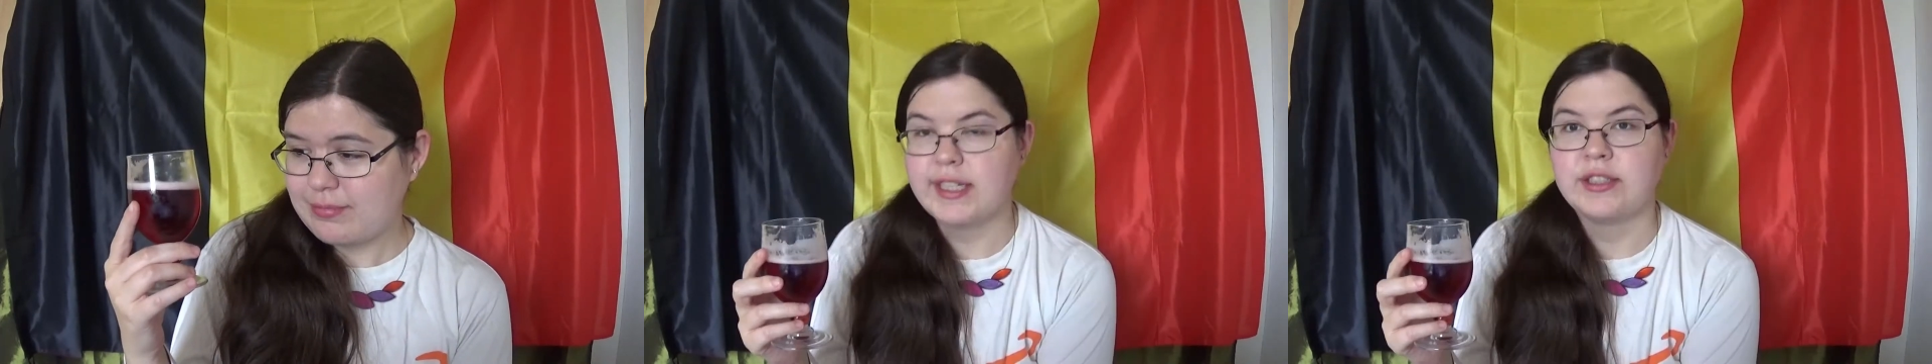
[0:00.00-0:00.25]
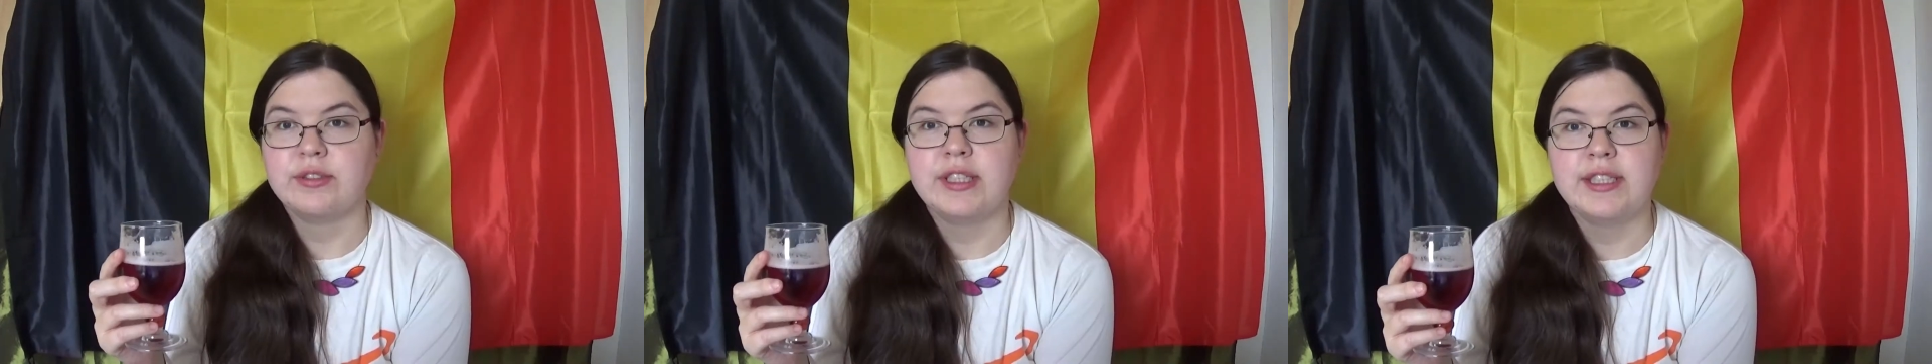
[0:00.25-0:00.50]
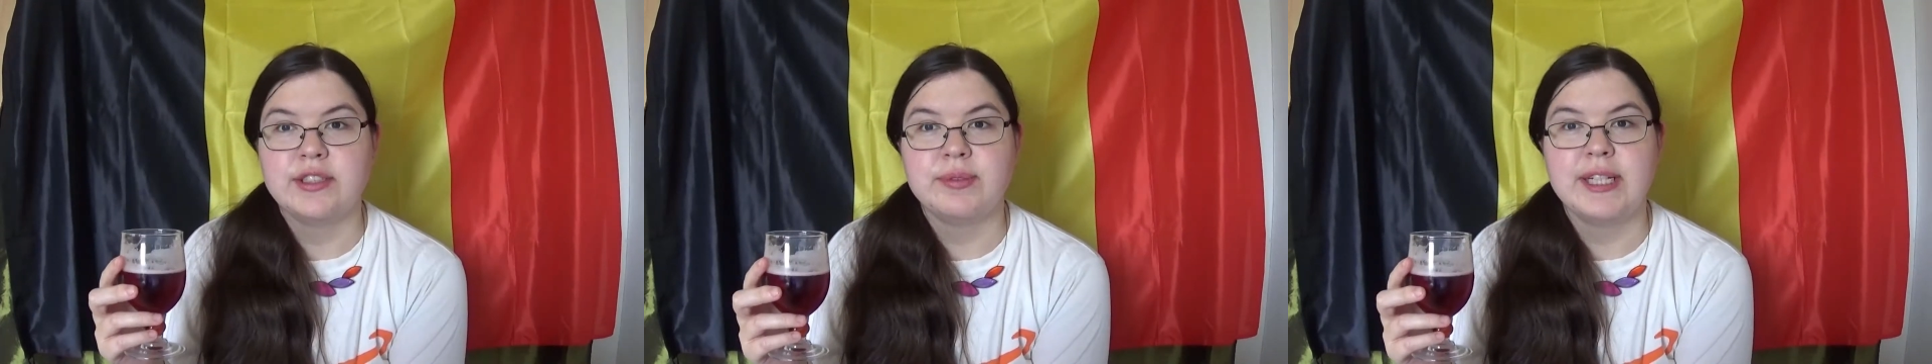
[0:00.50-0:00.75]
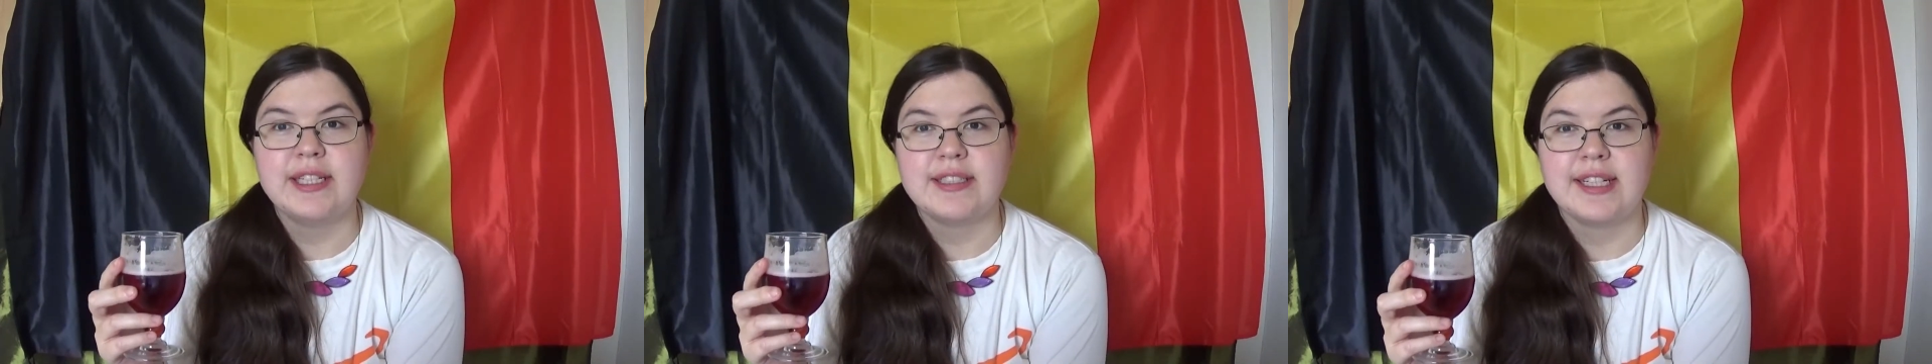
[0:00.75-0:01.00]
It's really
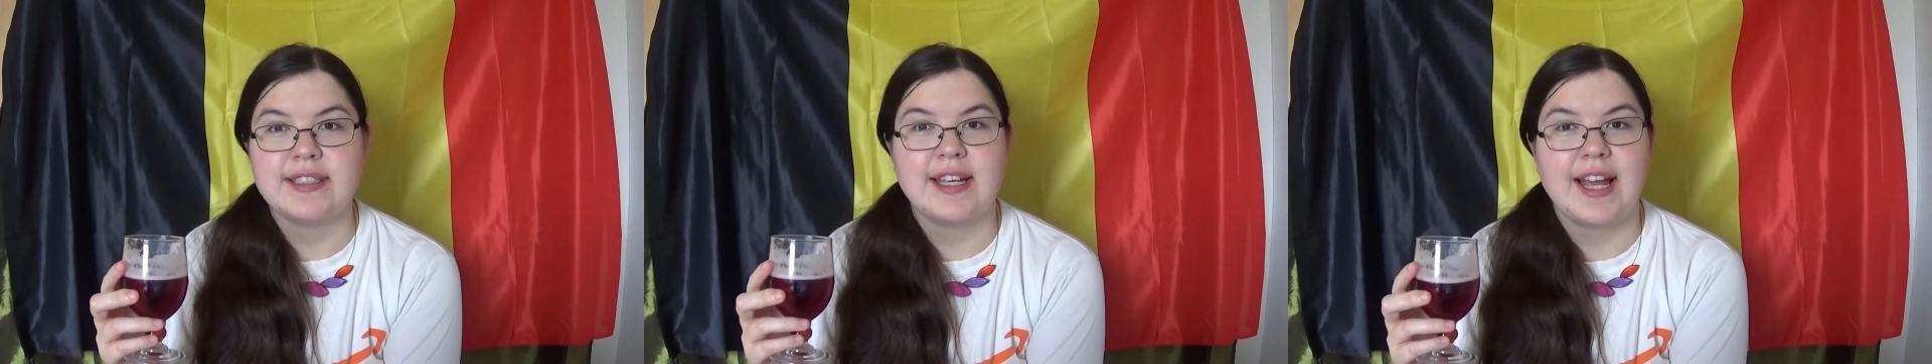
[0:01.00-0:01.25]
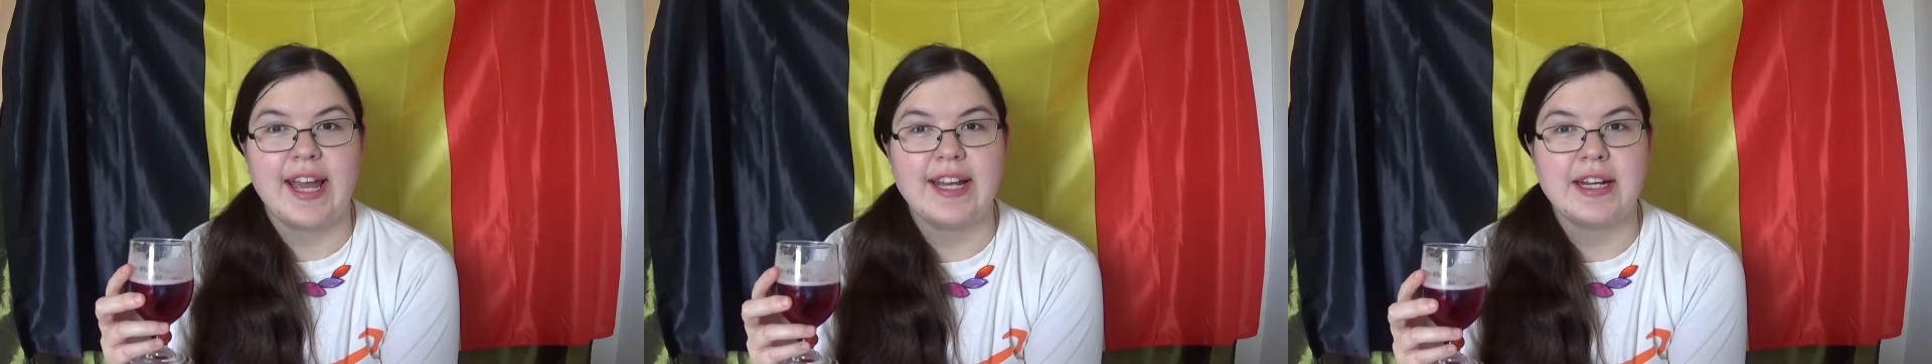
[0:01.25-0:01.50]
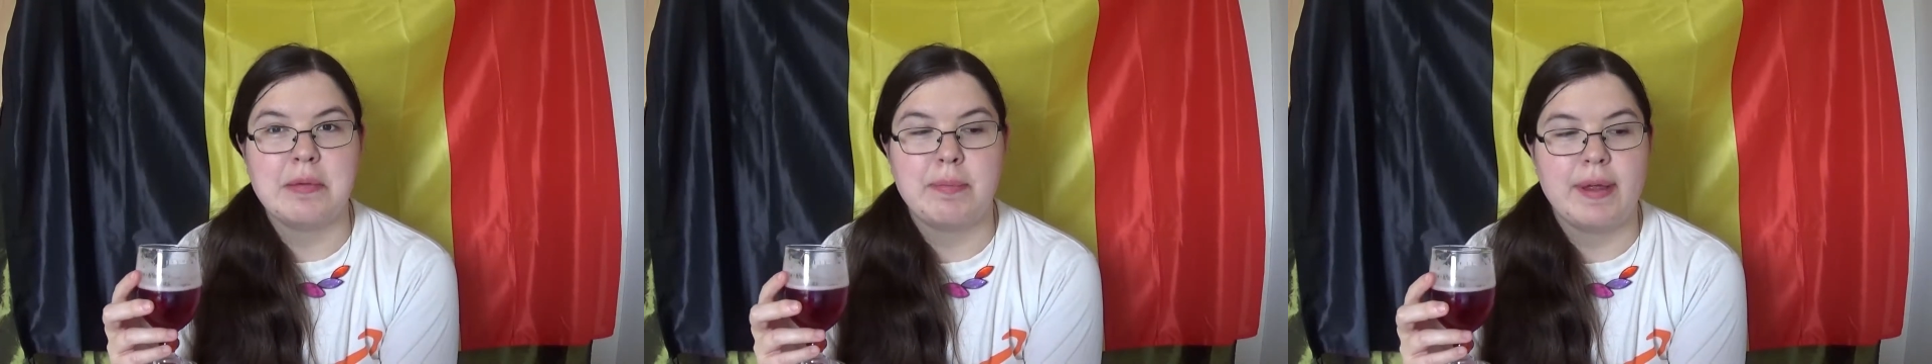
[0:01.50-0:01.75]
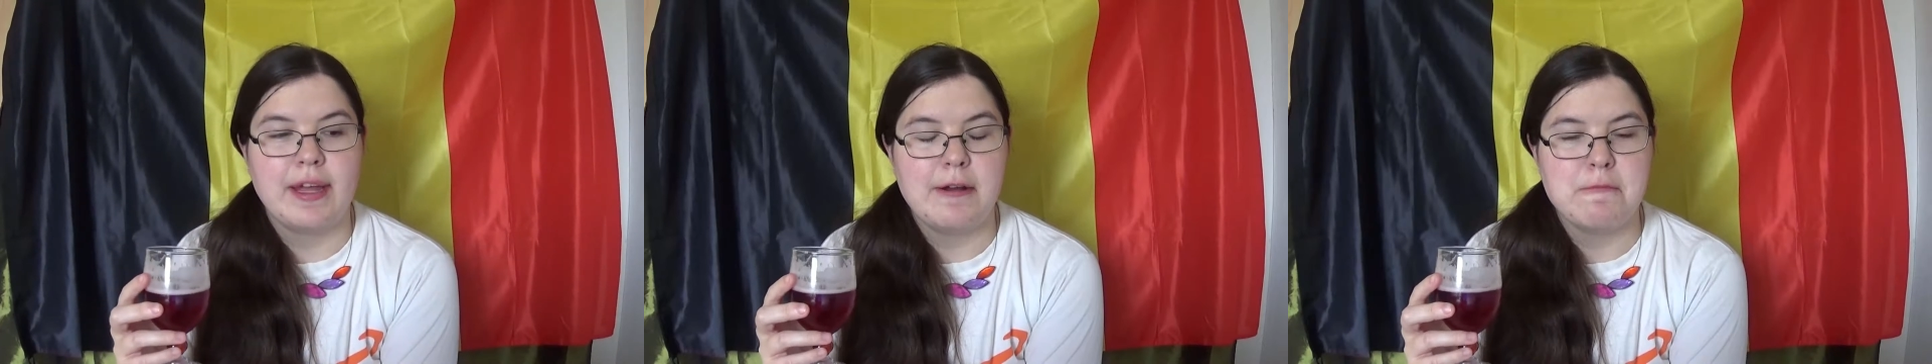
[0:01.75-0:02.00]
sweet and tastes like candy,
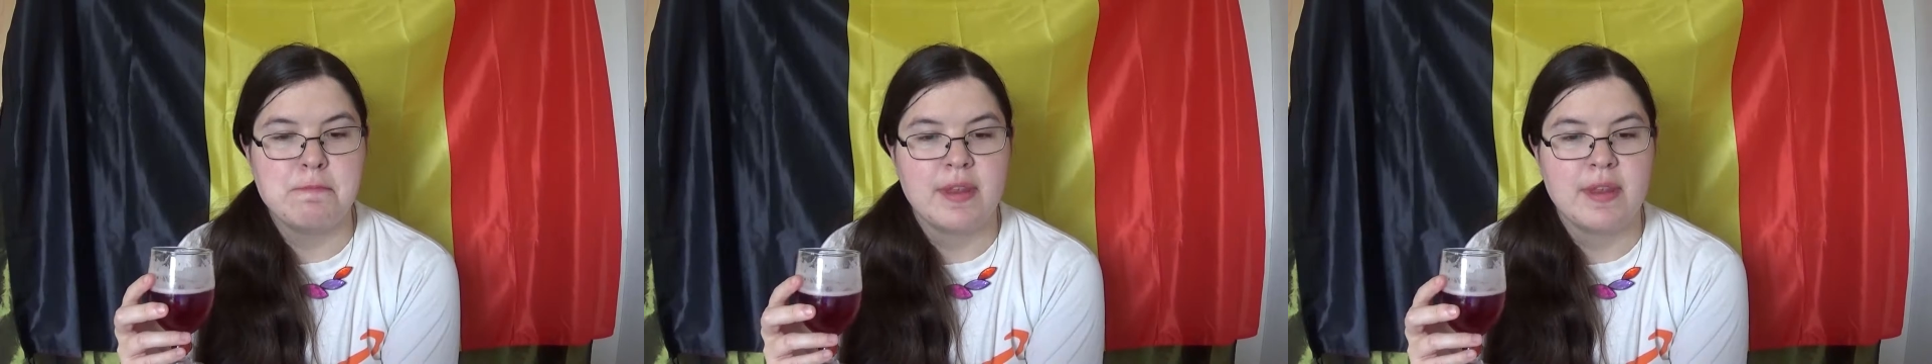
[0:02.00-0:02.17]
but